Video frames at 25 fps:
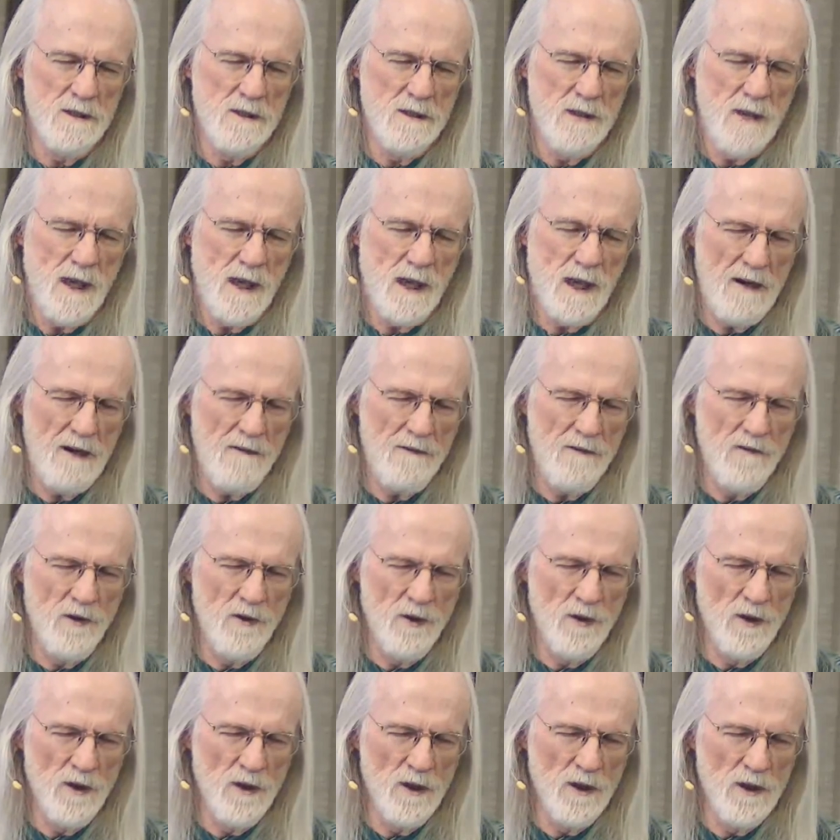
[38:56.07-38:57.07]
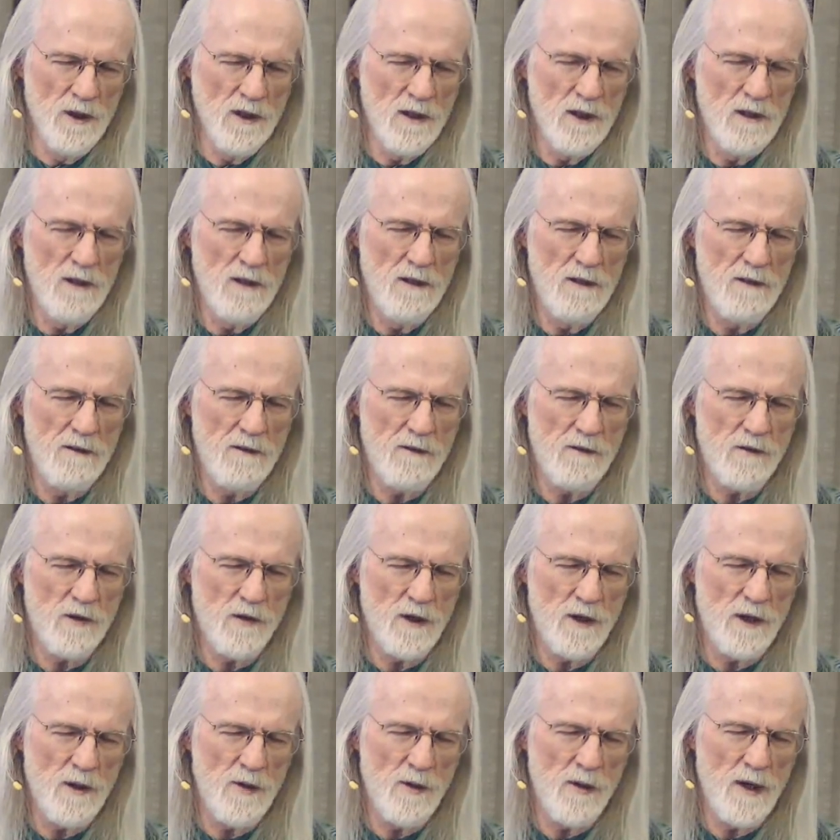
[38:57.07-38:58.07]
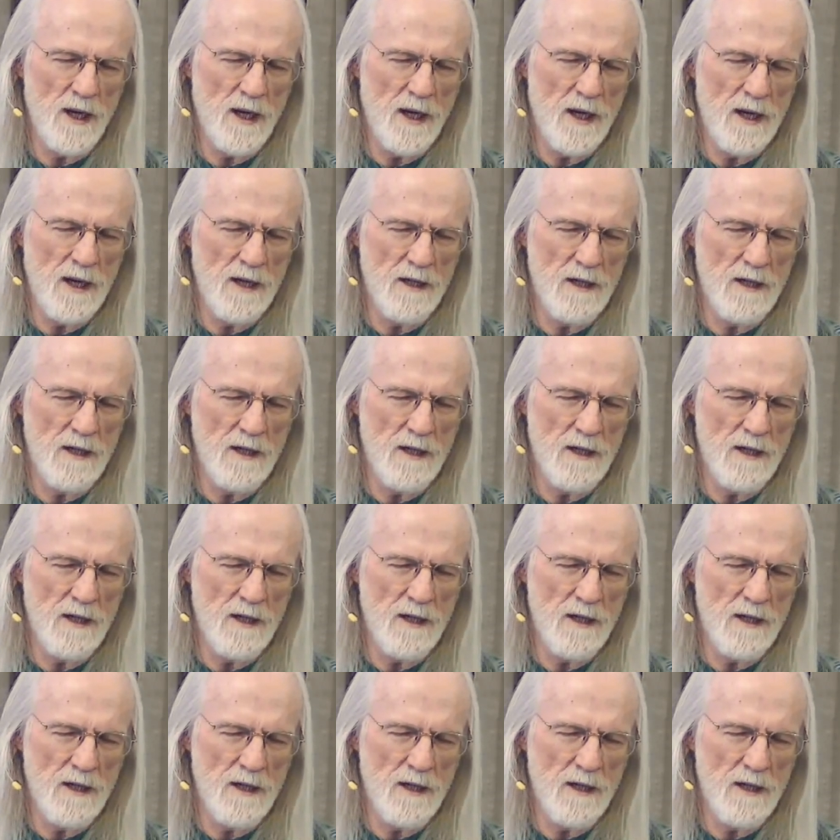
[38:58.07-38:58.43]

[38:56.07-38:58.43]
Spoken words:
have full free reign.